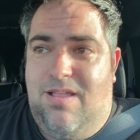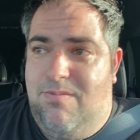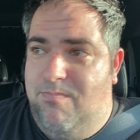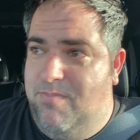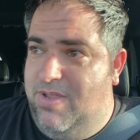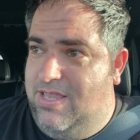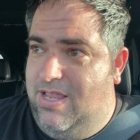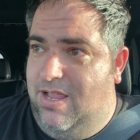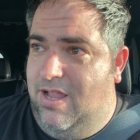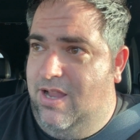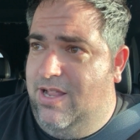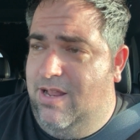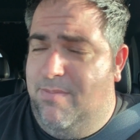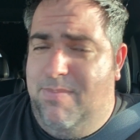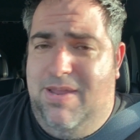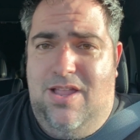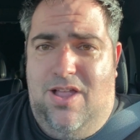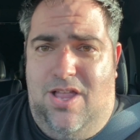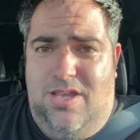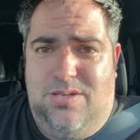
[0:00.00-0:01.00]
But I gotta
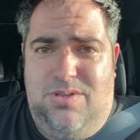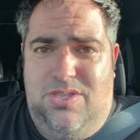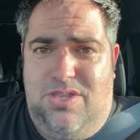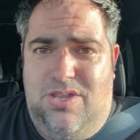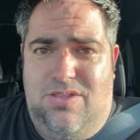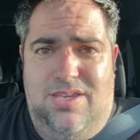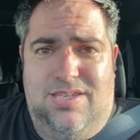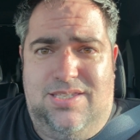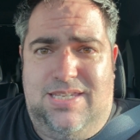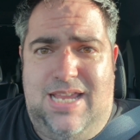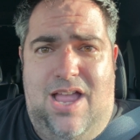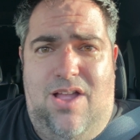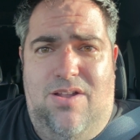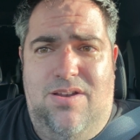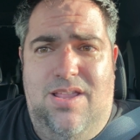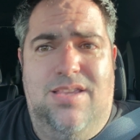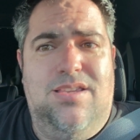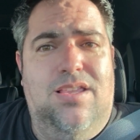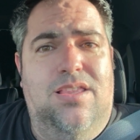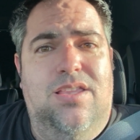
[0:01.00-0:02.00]
be honest with you, the
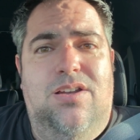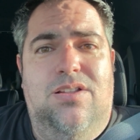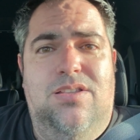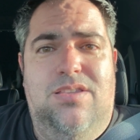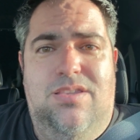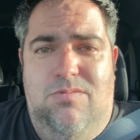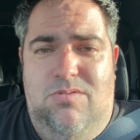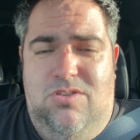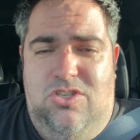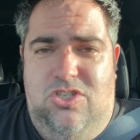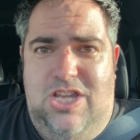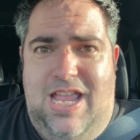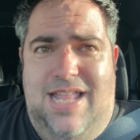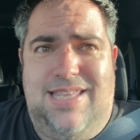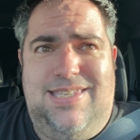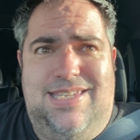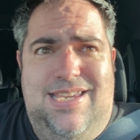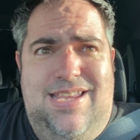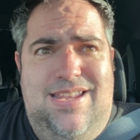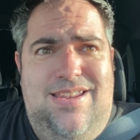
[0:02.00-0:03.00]
sound is a little
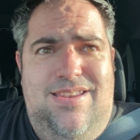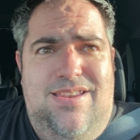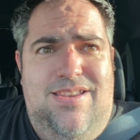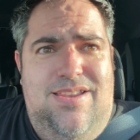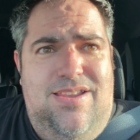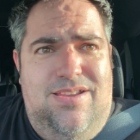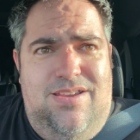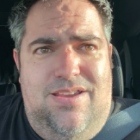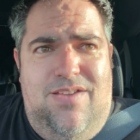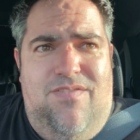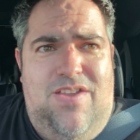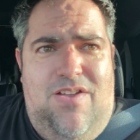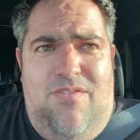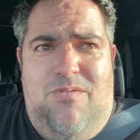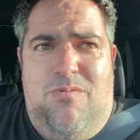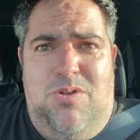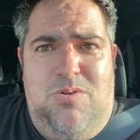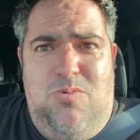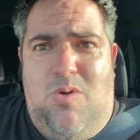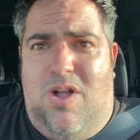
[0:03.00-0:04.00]
Jetson. If
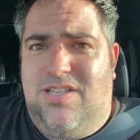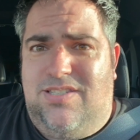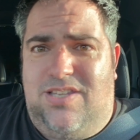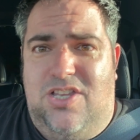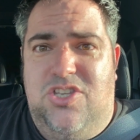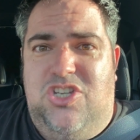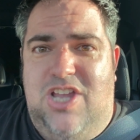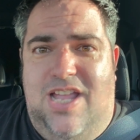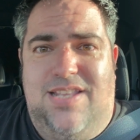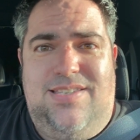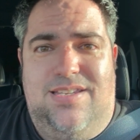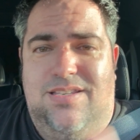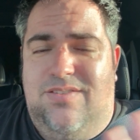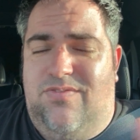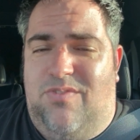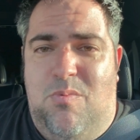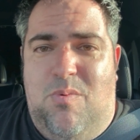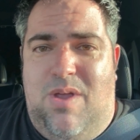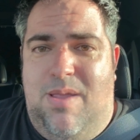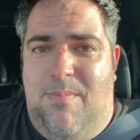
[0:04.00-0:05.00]
everyone watched the Jetsons
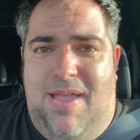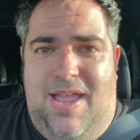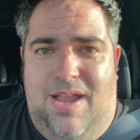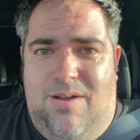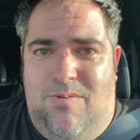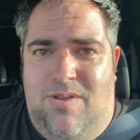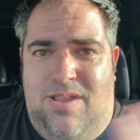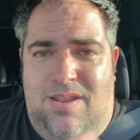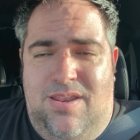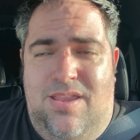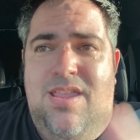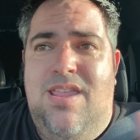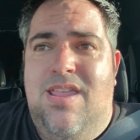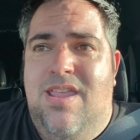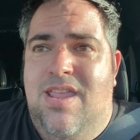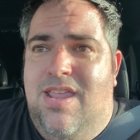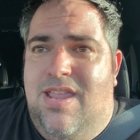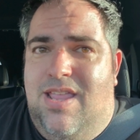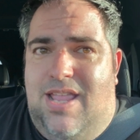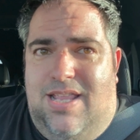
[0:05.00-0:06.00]
from way back when,
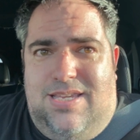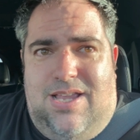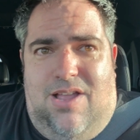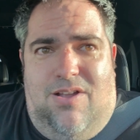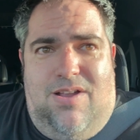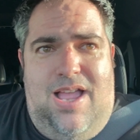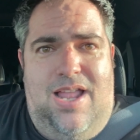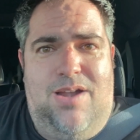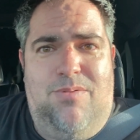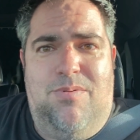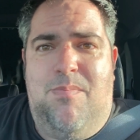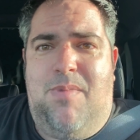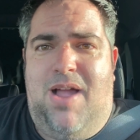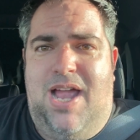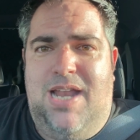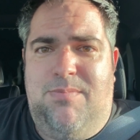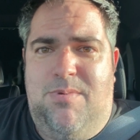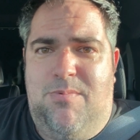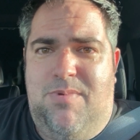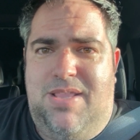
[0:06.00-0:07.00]
that's how it kind of
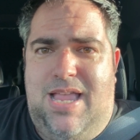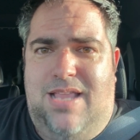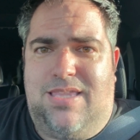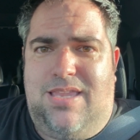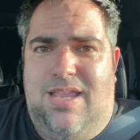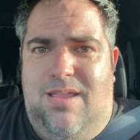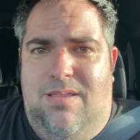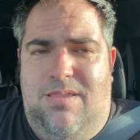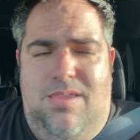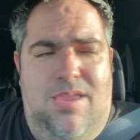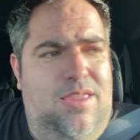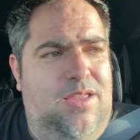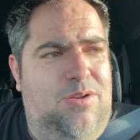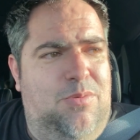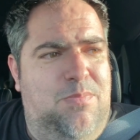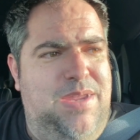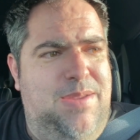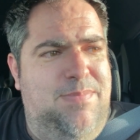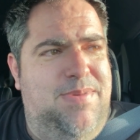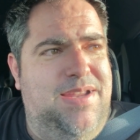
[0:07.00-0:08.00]
reminded me, without the little
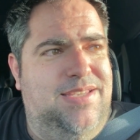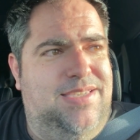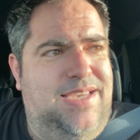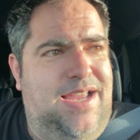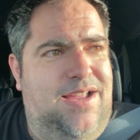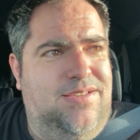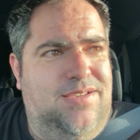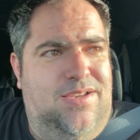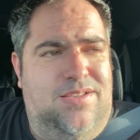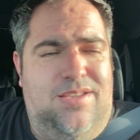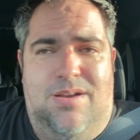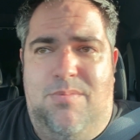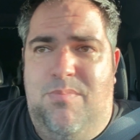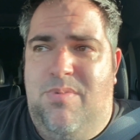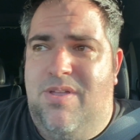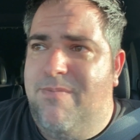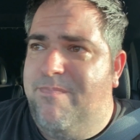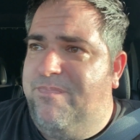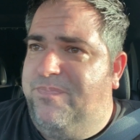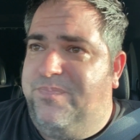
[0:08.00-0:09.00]
beeping sounds on there. But